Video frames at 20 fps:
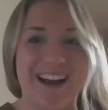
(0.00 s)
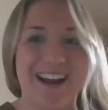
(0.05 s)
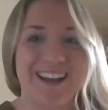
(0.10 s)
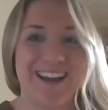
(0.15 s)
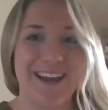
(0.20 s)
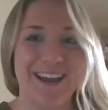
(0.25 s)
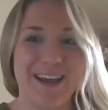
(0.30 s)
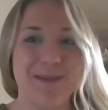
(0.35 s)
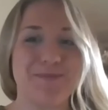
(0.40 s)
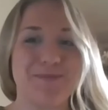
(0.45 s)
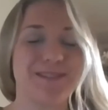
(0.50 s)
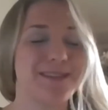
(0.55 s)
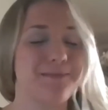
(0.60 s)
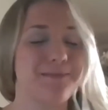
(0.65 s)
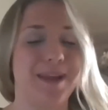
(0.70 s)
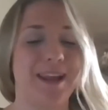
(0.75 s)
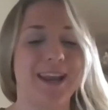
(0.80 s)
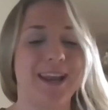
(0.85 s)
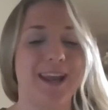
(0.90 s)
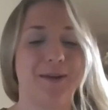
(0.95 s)
Heaps, the
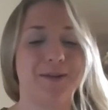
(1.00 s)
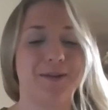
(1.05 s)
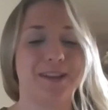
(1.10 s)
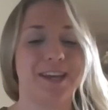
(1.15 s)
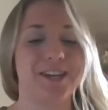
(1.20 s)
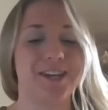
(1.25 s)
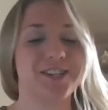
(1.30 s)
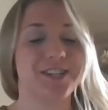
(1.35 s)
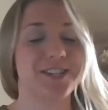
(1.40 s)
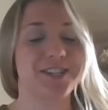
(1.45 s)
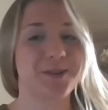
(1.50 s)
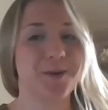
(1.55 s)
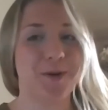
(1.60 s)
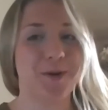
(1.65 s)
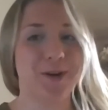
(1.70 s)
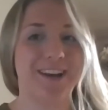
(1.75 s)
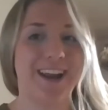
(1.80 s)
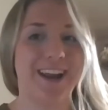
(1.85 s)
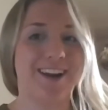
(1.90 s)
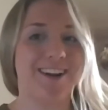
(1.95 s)
Media Relations
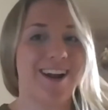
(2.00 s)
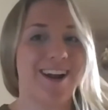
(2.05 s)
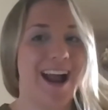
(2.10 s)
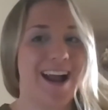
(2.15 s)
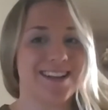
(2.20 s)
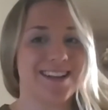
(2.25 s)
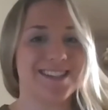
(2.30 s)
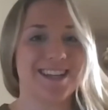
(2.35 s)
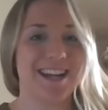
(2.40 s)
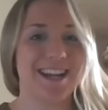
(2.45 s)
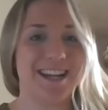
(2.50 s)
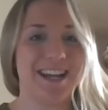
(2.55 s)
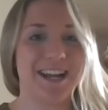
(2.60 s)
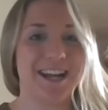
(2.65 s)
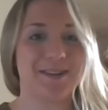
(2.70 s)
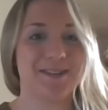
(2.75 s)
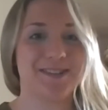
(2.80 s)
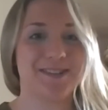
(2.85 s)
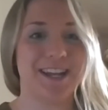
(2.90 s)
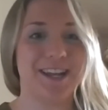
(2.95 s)
Coordinator at San
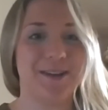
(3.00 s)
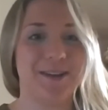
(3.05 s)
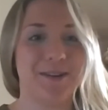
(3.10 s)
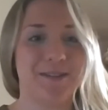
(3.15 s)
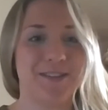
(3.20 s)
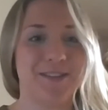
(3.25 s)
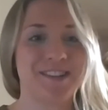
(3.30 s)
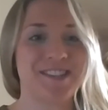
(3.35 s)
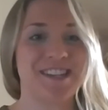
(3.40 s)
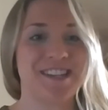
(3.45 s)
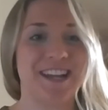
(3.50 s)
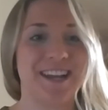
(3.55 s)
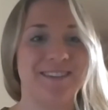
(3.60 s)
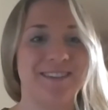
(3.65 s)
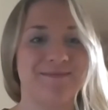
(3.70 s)
Diego State University.